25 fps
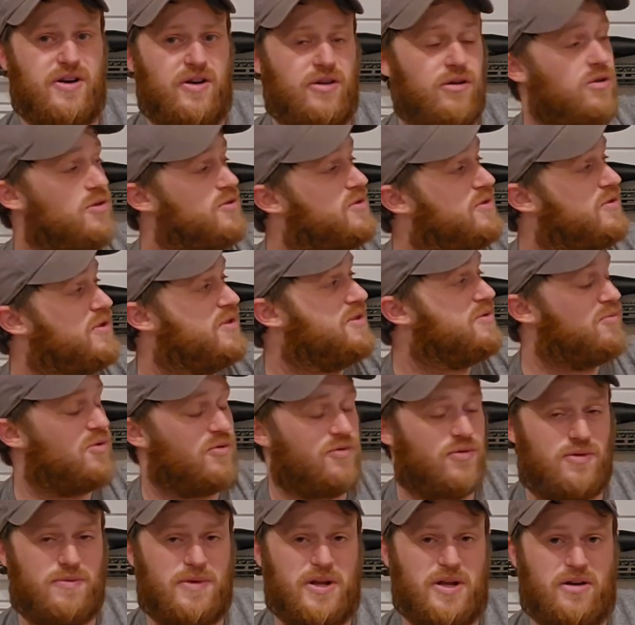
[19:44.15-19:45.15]
it also doesn't
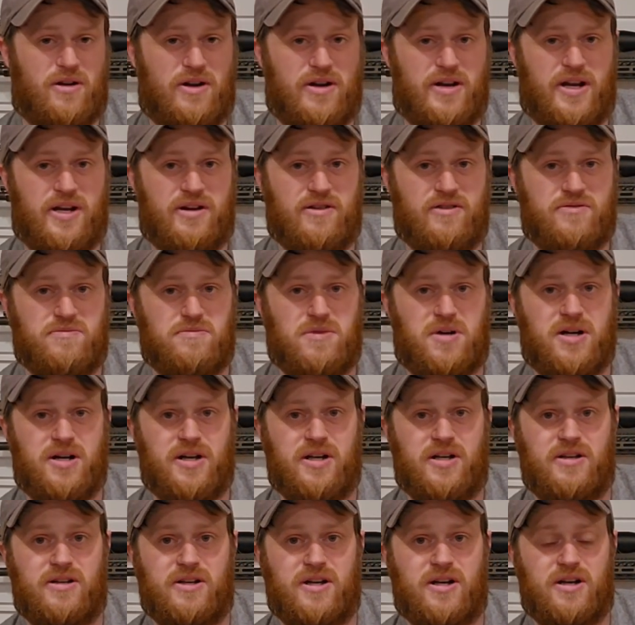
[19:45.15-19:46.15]
perform that great out of
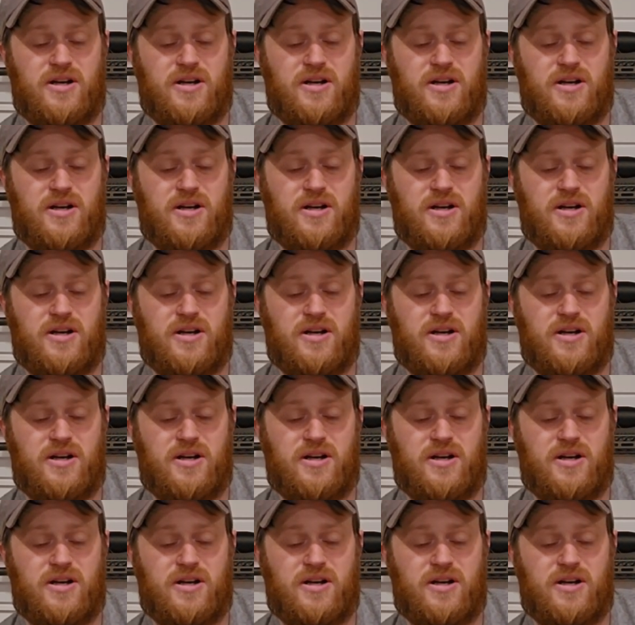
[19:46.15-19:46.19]
my